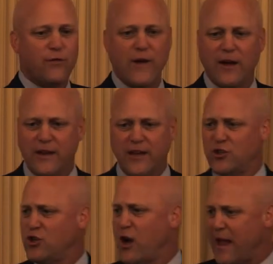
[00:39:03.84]
your
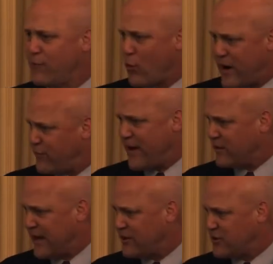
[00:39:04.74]
foundations. Y'all have great
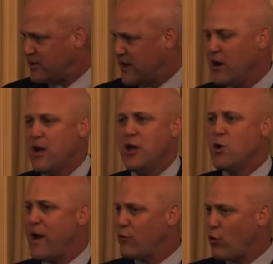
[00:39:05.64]
foundations here.
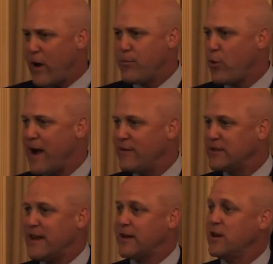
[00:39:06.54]
You have great private
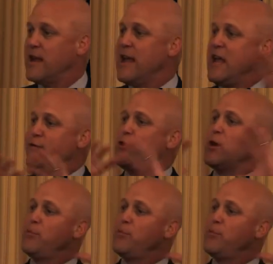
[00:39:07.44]
sector. If you